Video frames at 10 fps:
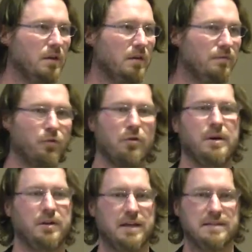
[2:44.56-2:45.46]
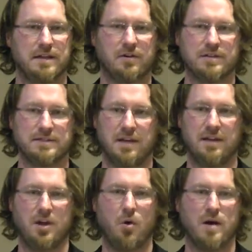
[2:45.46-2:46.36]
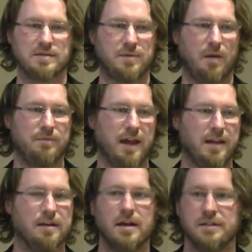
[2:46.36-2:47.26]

vulnerabilities that are listed in the OWASP top 10.